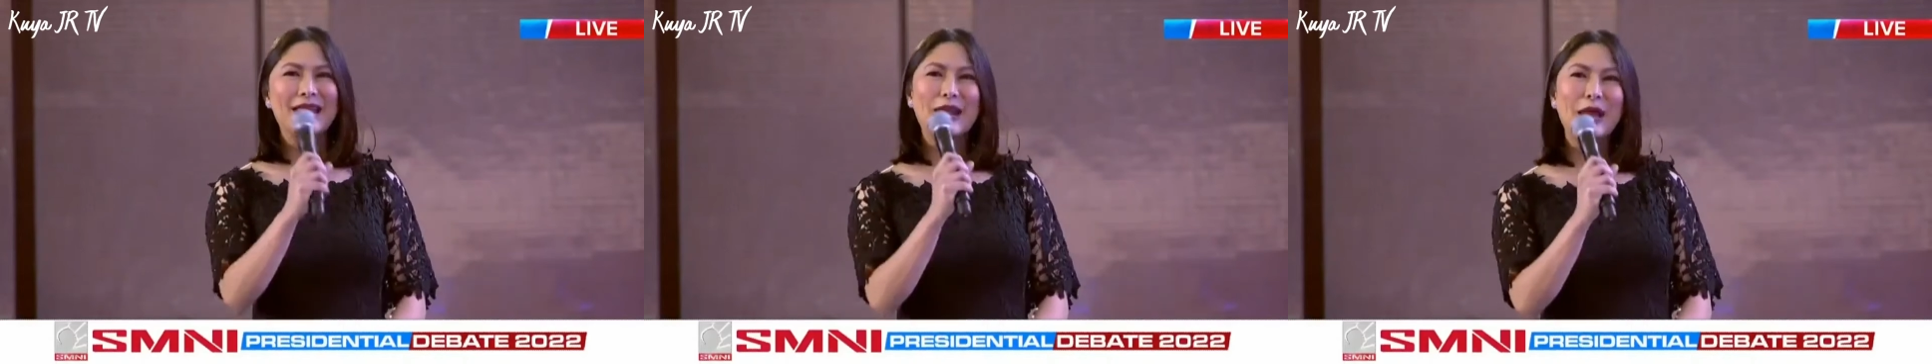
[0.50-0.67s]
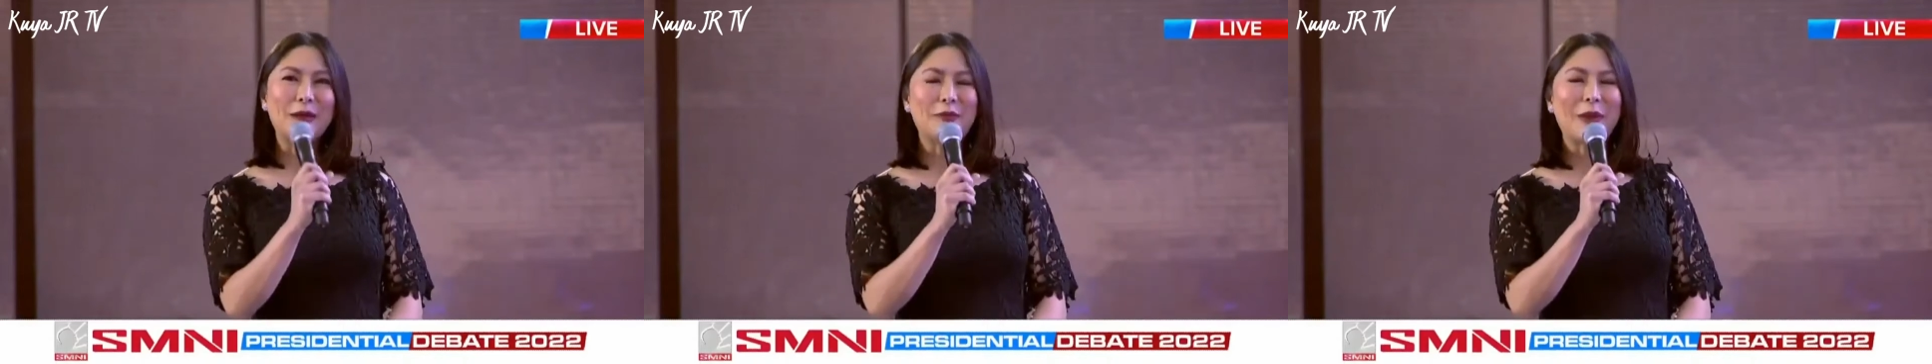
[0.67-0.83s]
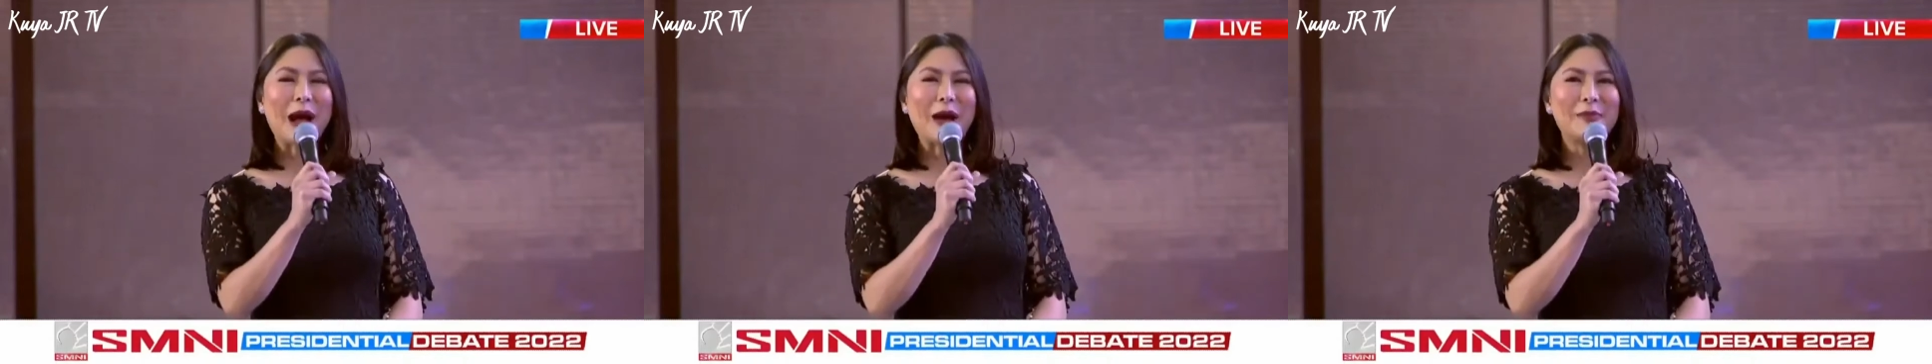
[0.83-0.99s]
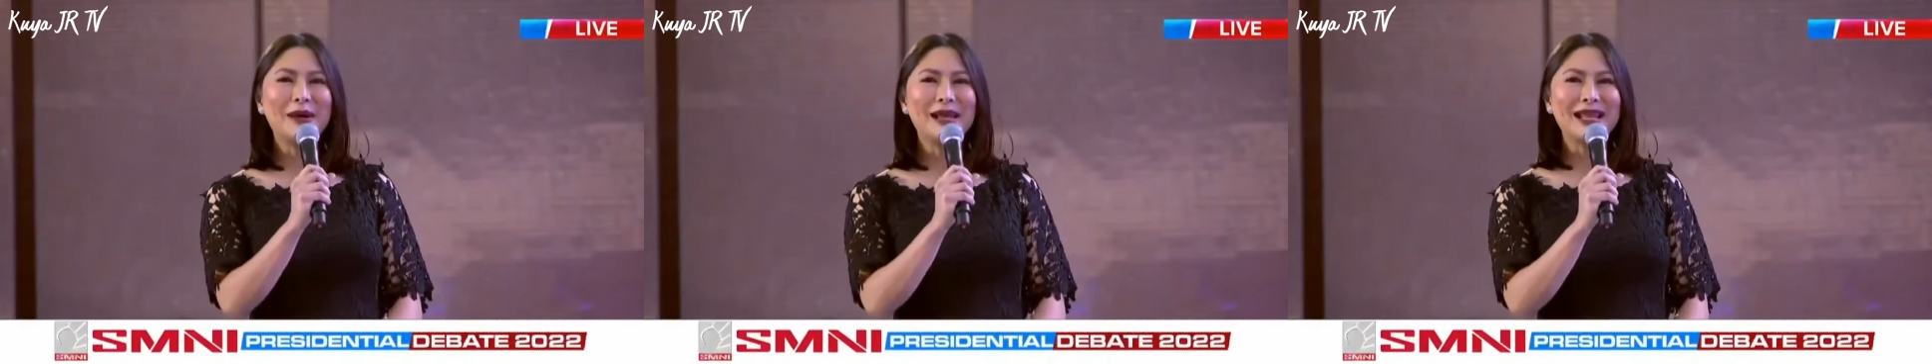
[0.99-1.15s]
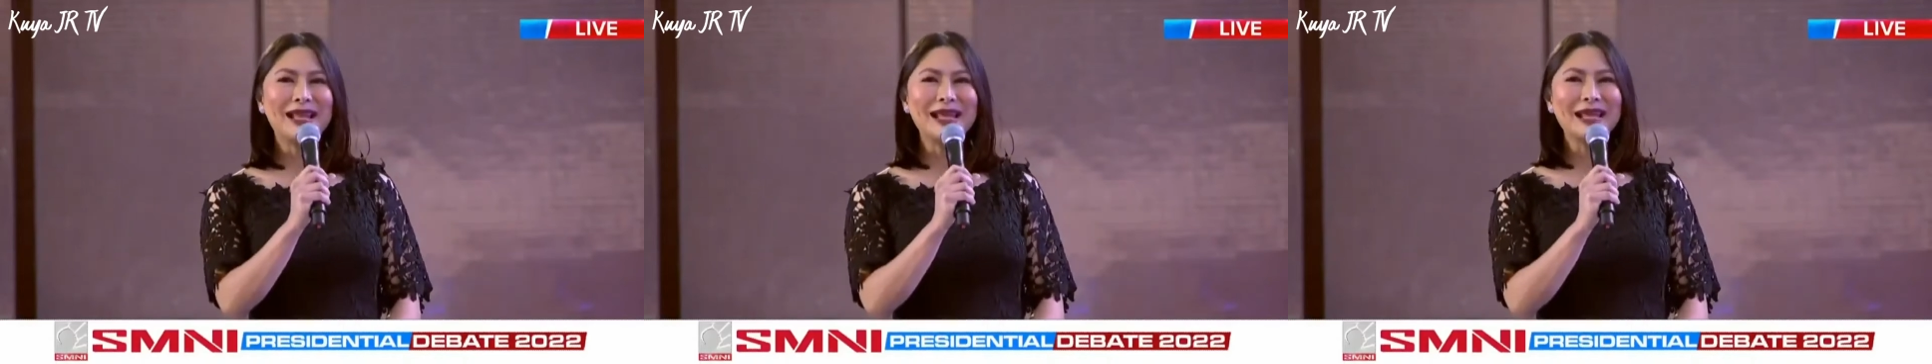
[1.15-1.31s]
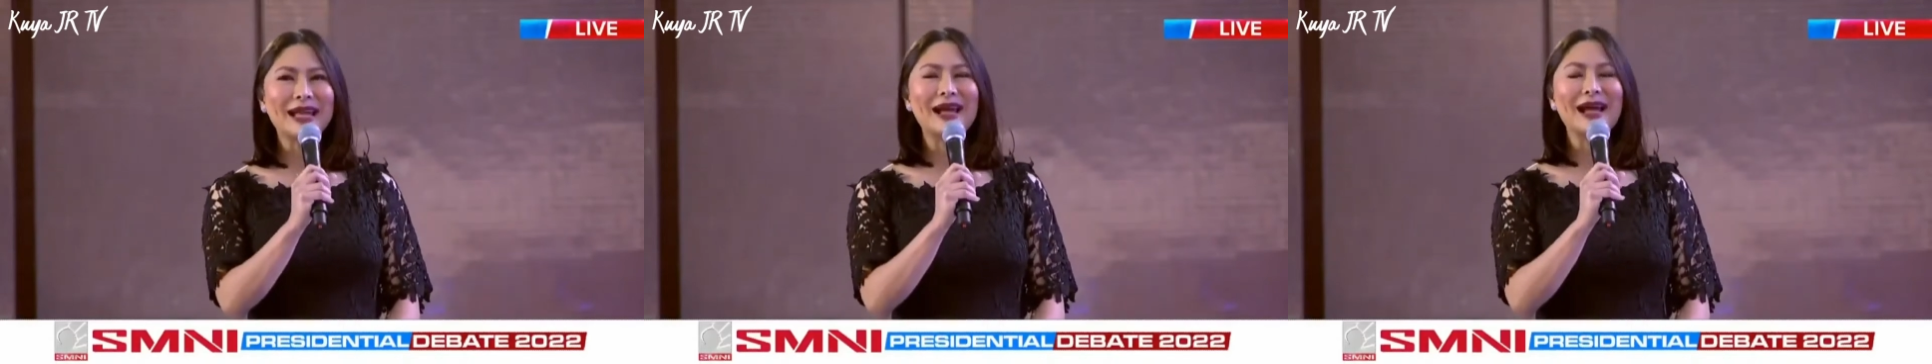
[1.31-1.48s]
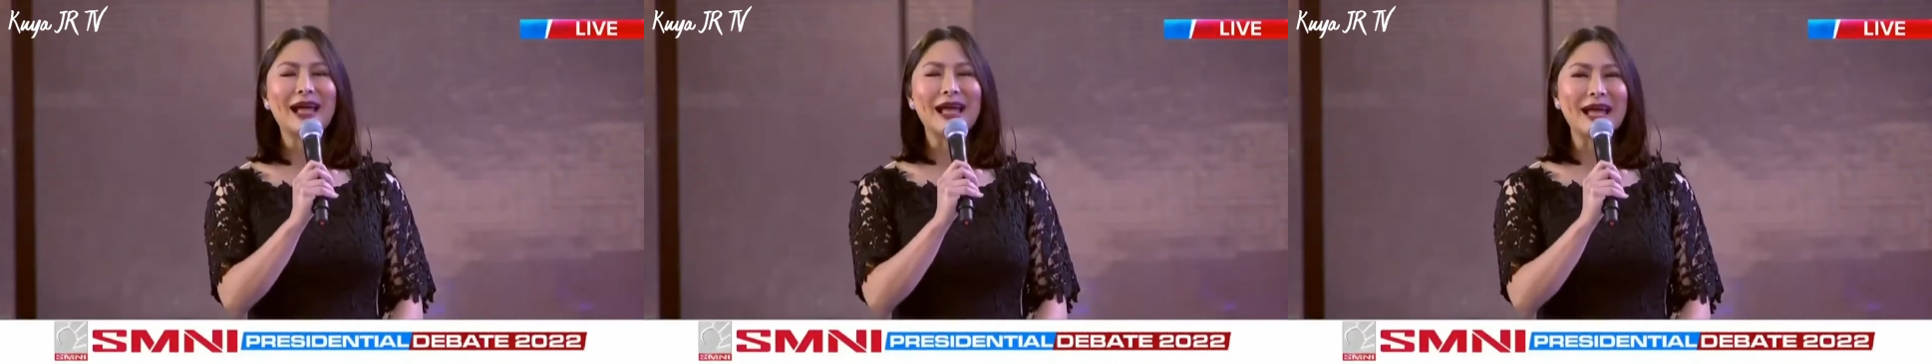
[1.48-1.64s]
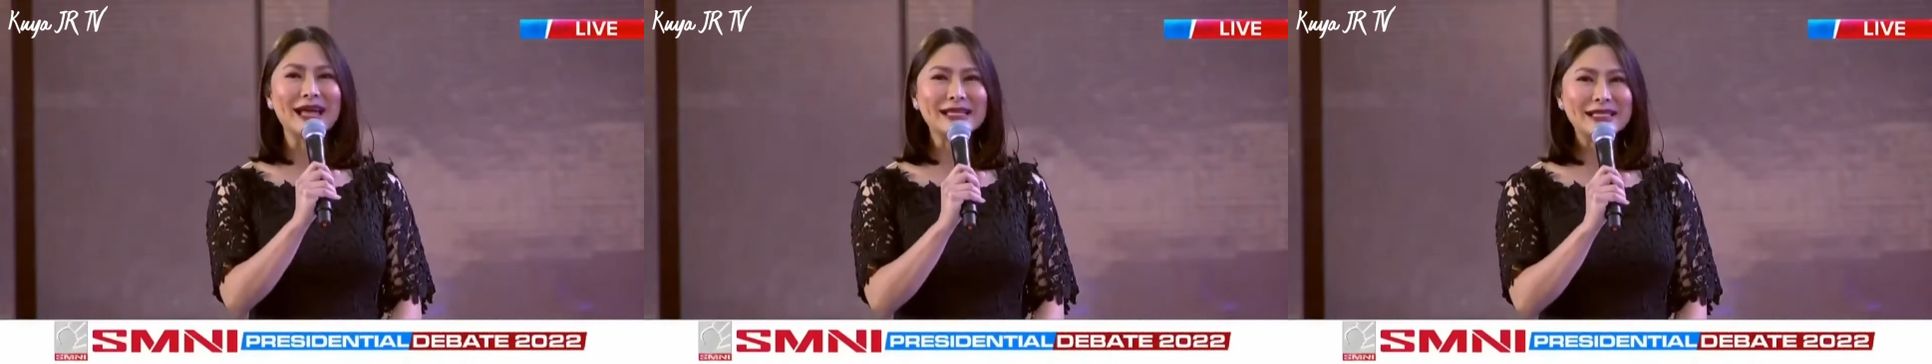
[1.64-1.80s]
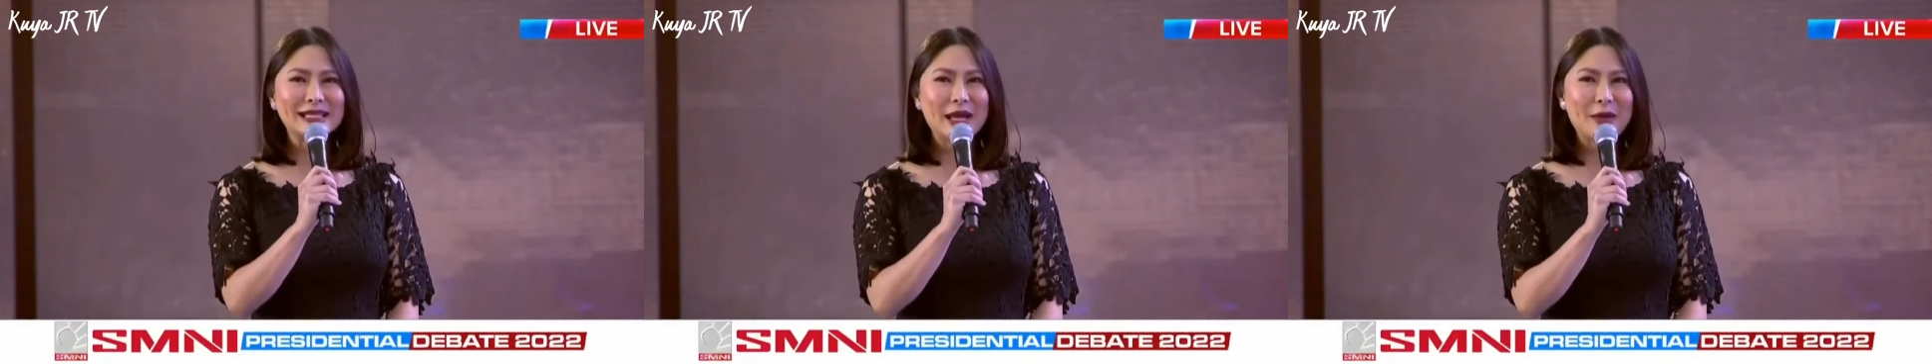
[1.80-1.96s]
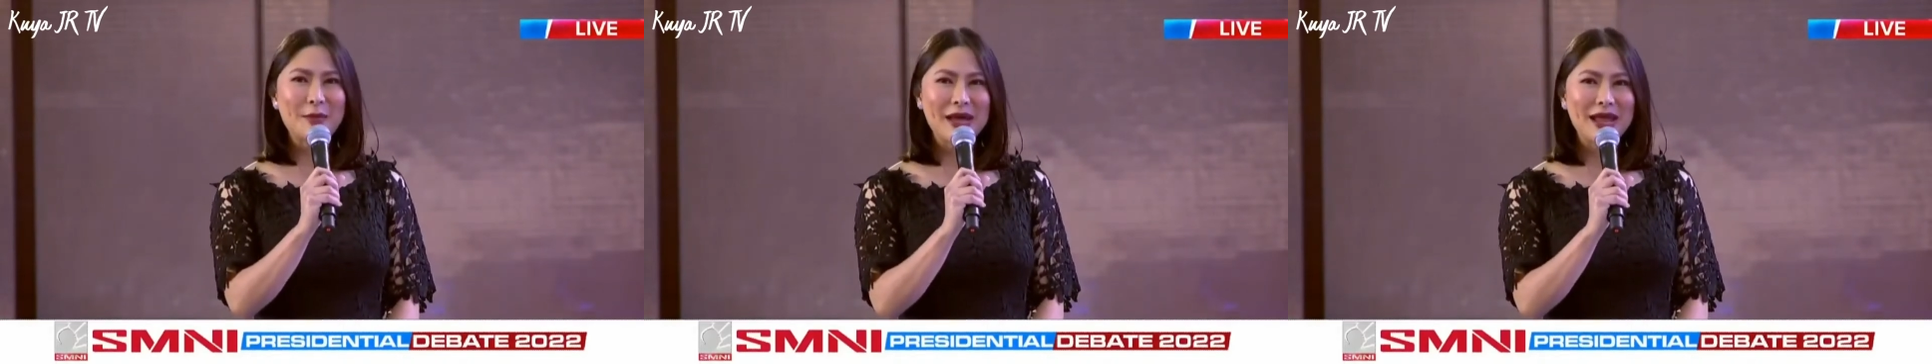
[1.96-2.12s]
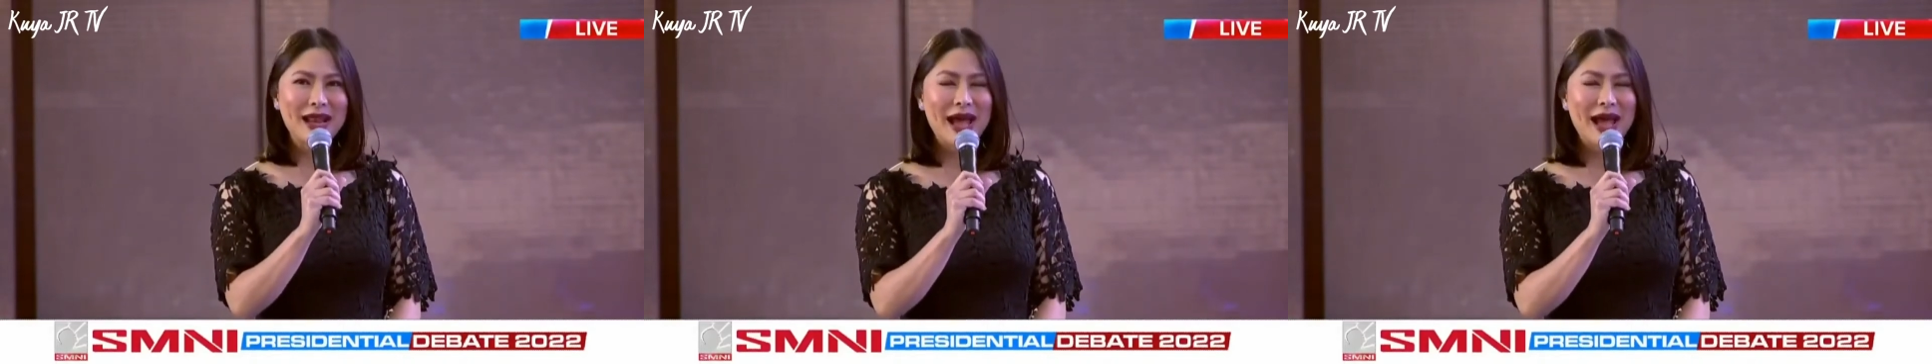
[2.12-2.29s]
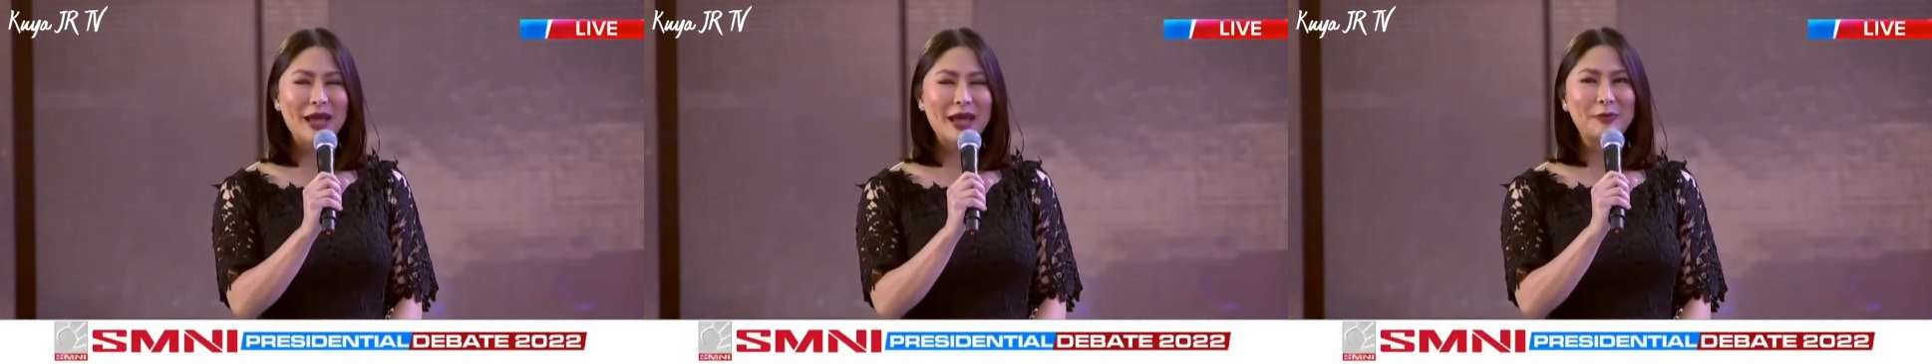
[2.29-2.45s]
Nagbabalik ang
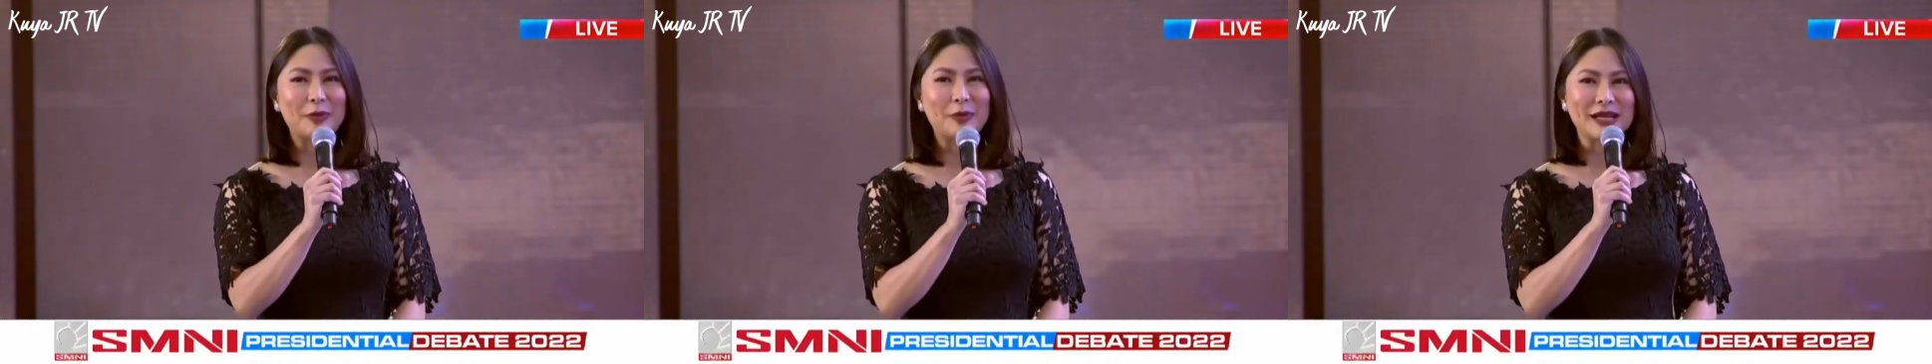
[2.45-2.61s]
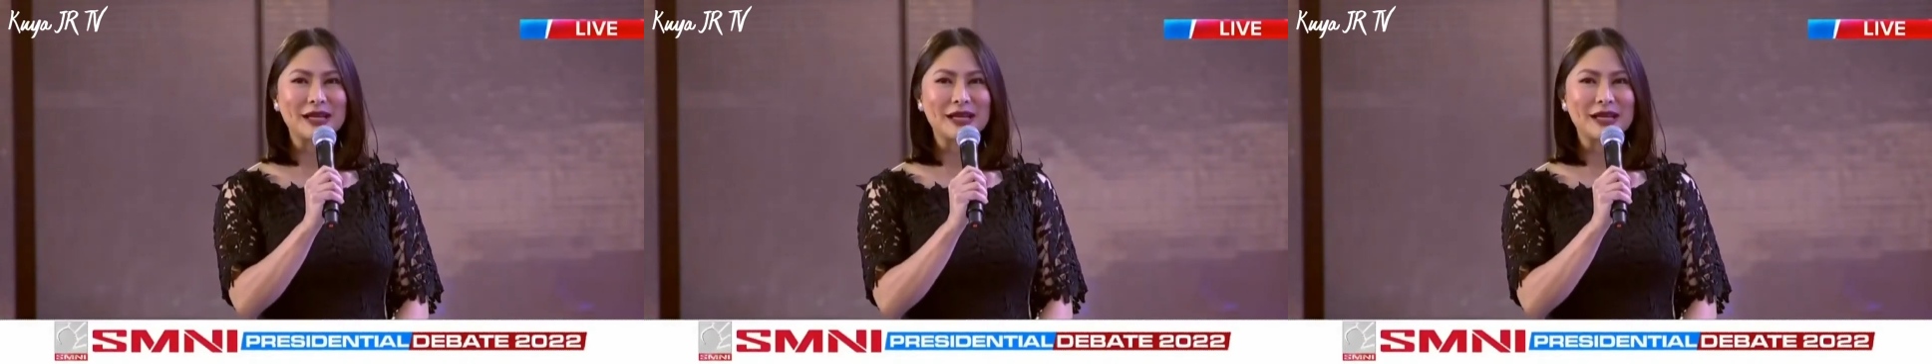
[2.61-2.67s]
SMNI